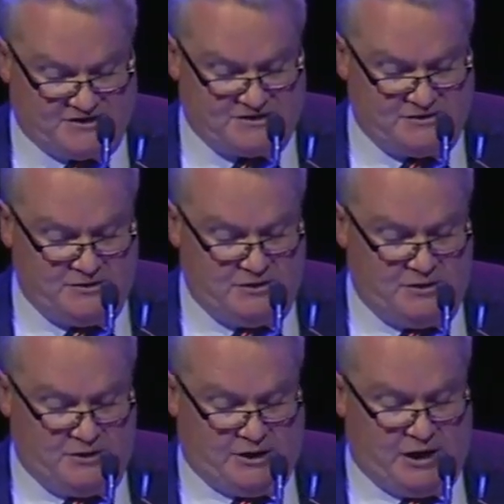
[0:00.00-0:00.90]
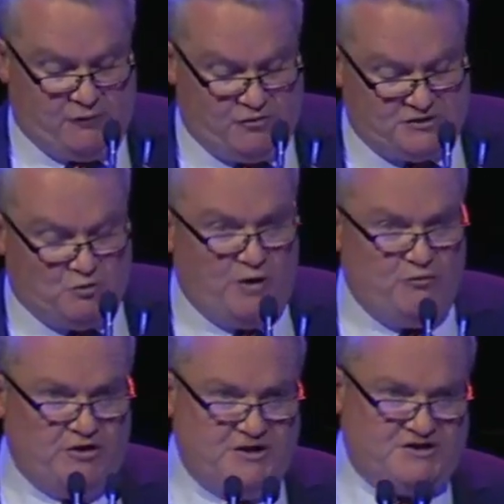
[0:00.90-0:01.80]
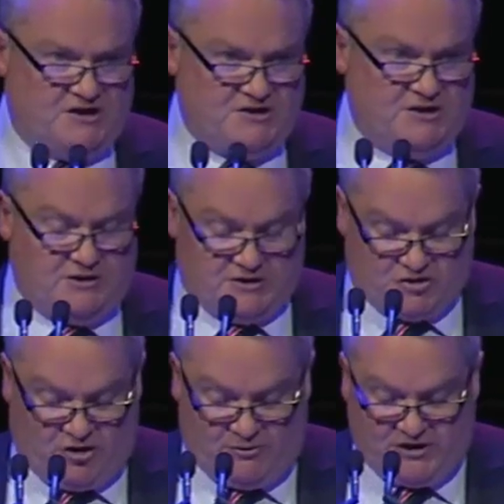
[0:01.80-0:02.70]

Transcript: in which we are one of 3 clubs who start off